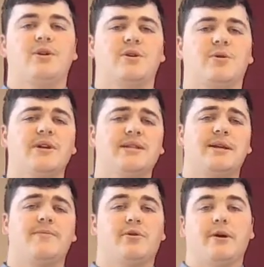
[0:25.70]
So what is
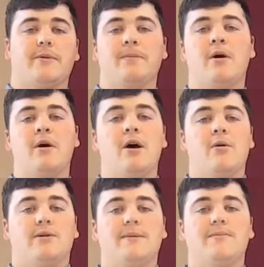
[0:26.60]
deep learning?
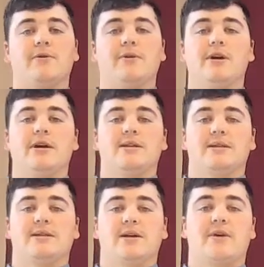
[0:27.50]
Well, deep learning is a
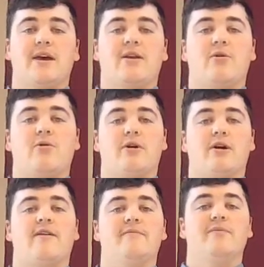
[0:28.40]

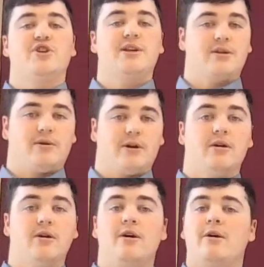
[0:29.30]
subcategory of machine learning,
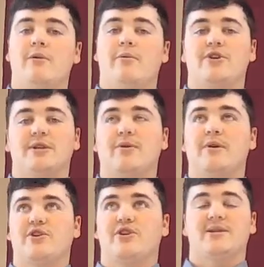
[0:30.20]
which is pretty
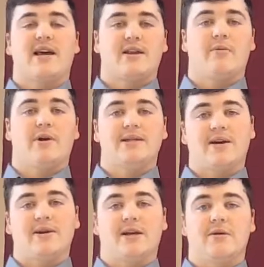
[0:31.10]
much exactly what it
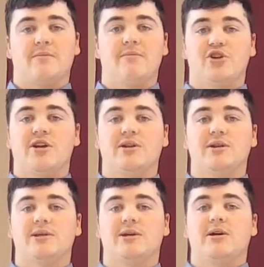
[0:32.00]
sounds like,
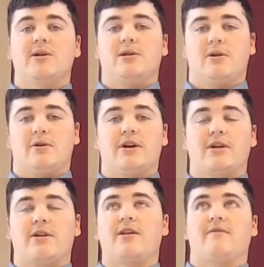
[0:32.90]
machines learning
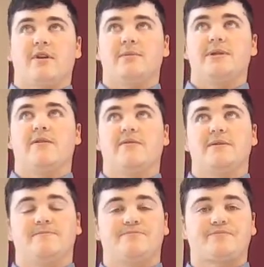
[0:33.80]
to think for themselves.